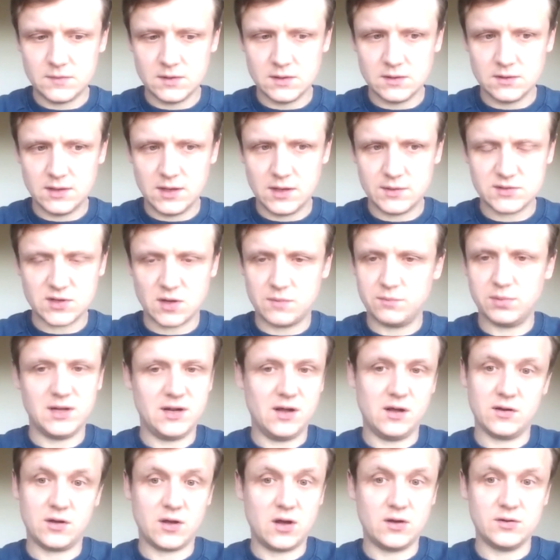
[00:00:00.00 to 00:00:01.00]
I was
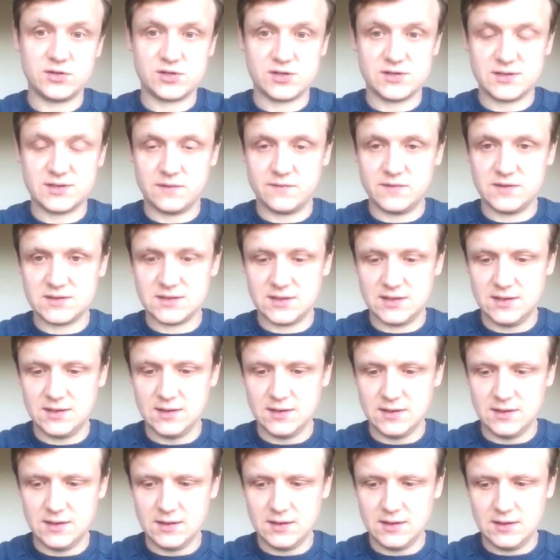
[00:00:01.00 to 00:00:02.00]
completely unconscious, obviously.
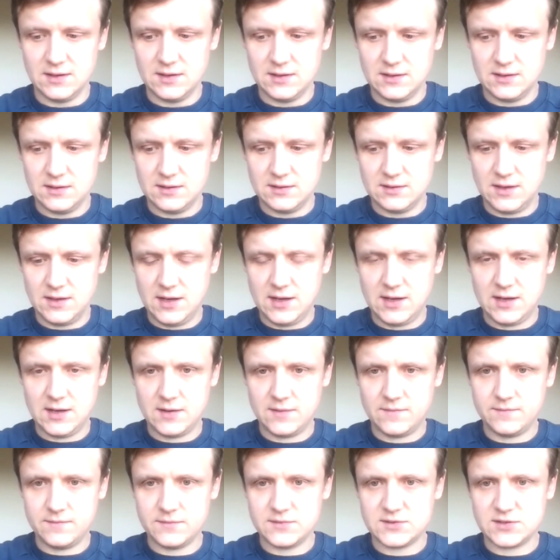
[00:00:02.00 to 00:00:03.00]

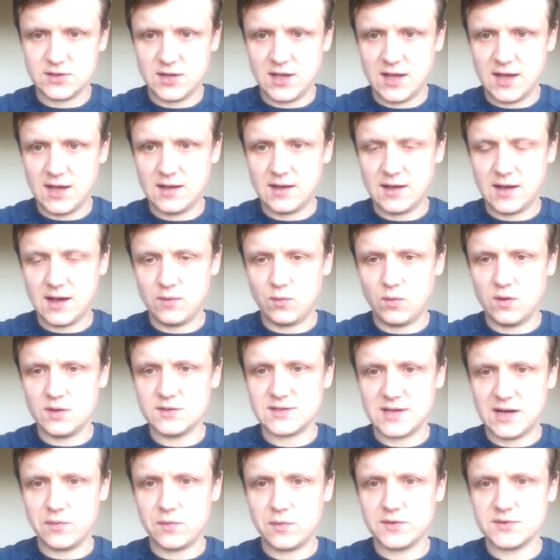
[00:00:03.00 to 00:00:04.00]
So yeah, I was
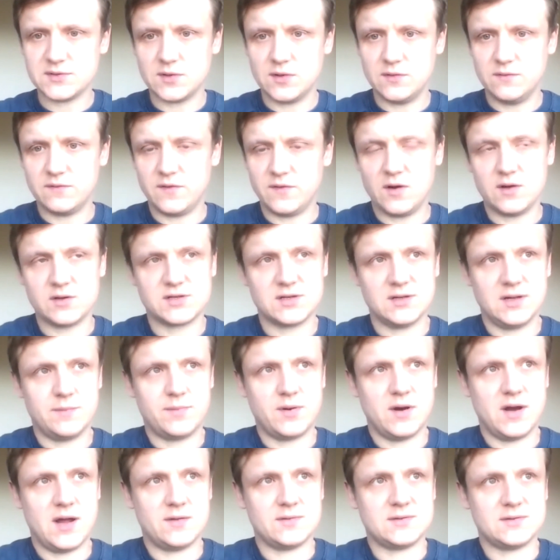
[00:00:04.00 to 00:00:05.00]
unfortunately
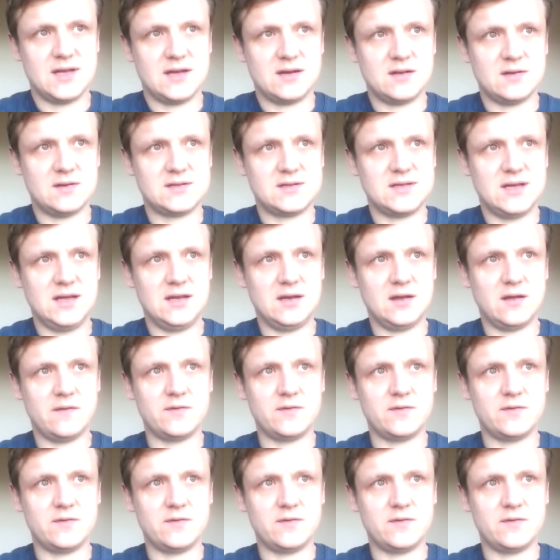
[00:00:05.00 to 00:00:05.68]
pronounced dead at the scene.